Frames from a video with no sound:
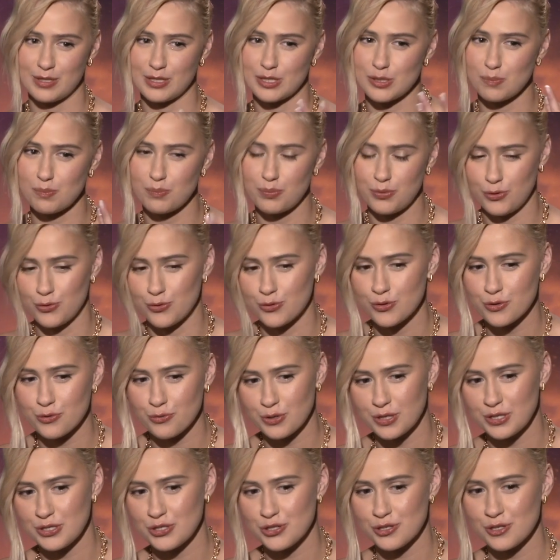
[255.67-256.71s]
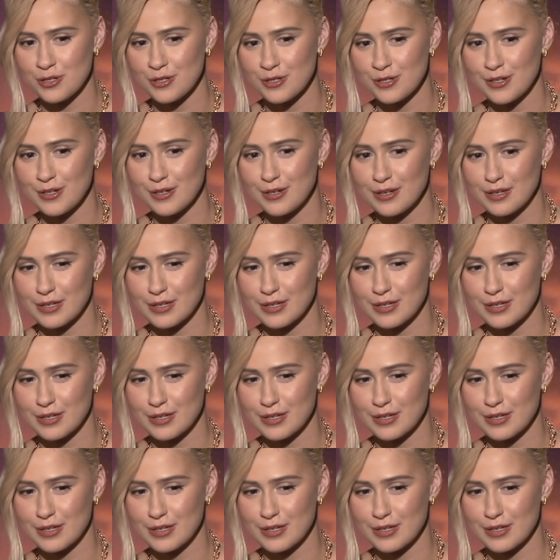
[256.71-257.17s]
this pure creature